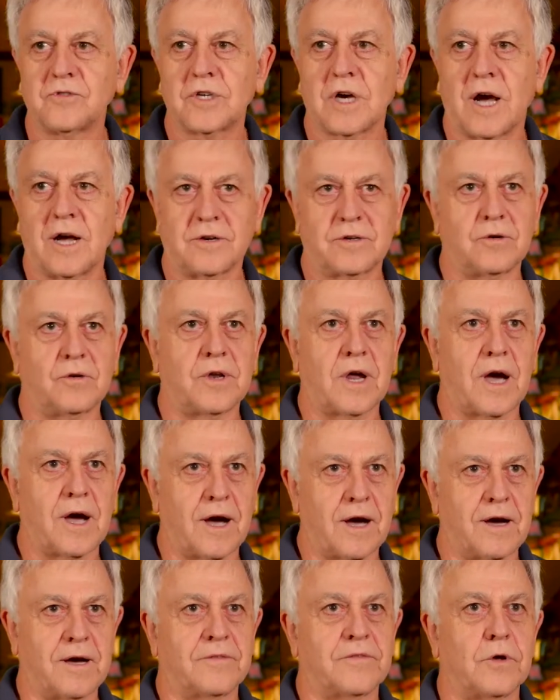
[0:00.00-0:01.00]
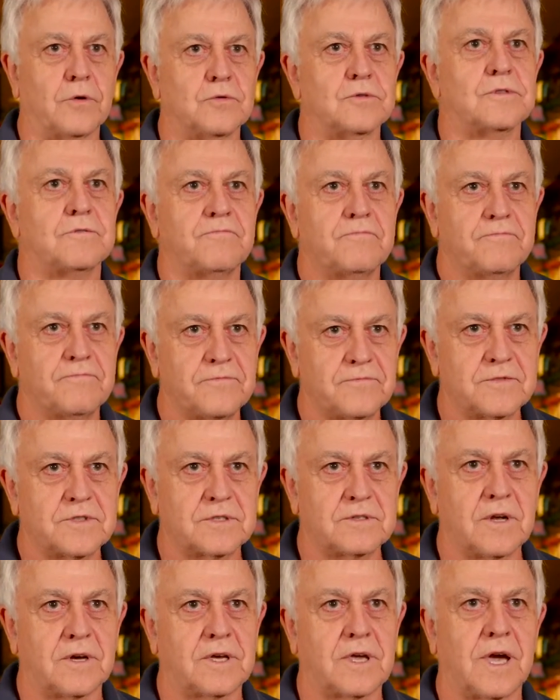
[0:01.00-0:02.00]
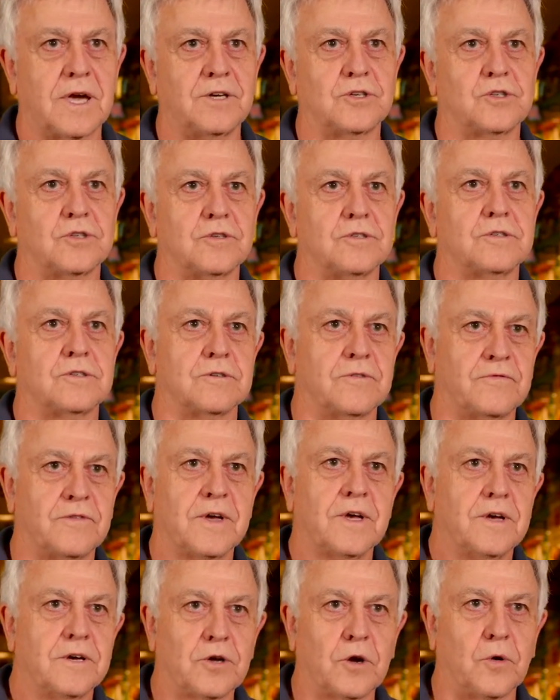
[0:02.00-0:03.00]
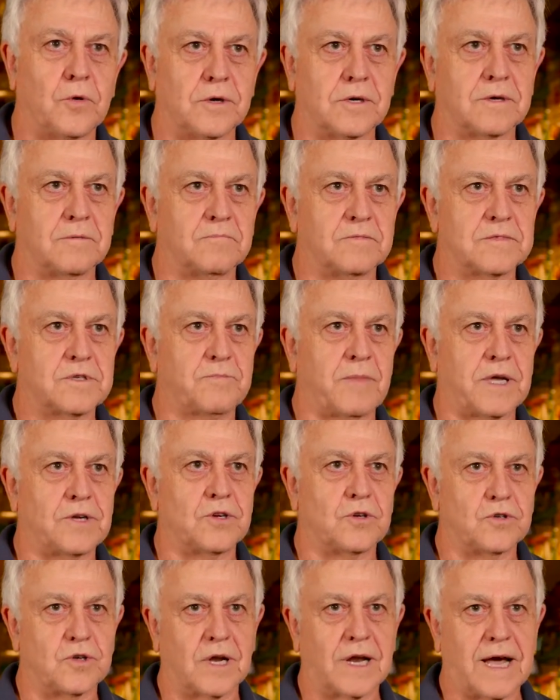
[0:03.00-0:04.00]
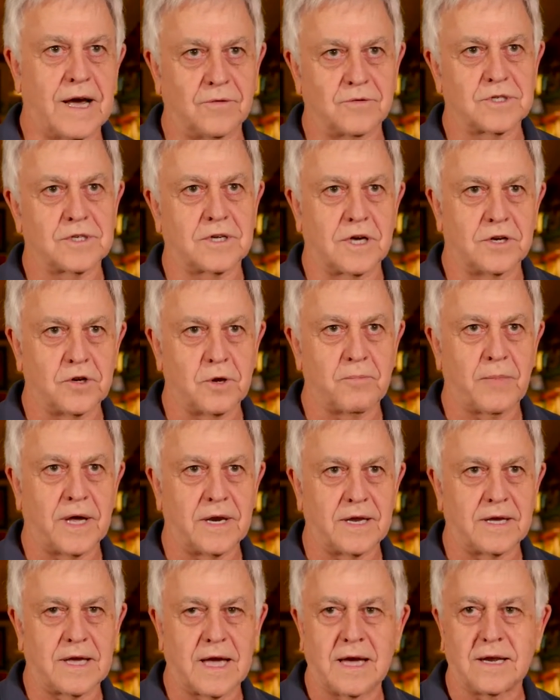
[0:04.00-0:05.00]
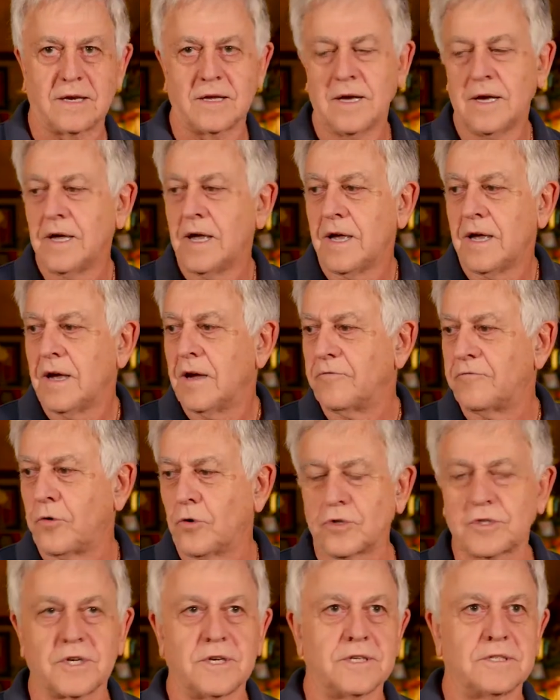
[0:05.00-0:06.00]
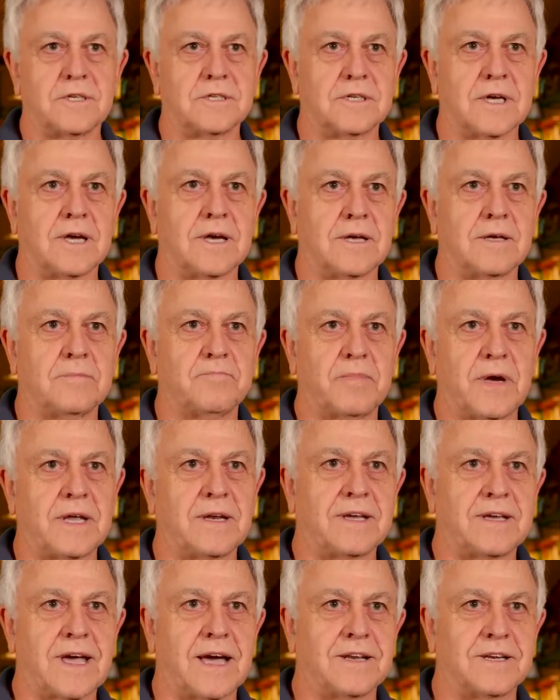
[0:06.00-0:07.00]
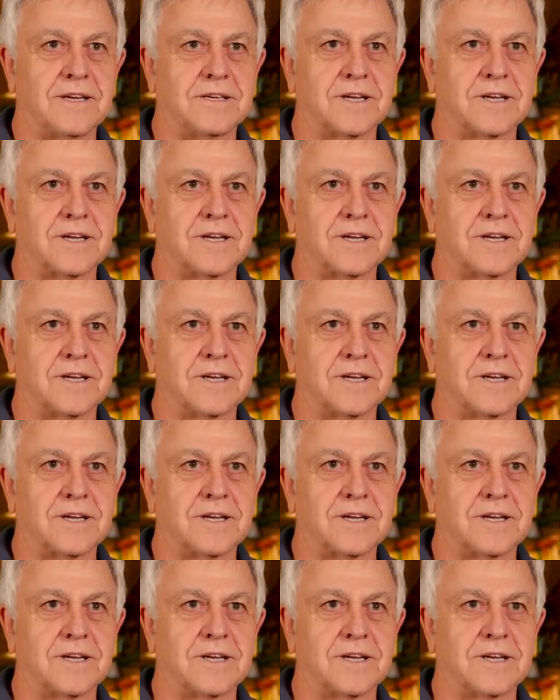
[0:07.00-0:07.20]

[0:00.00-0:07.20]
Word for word: childhood are those occasions of going and spending your allowance, getting your penny candy. Unfortunately today, penny candy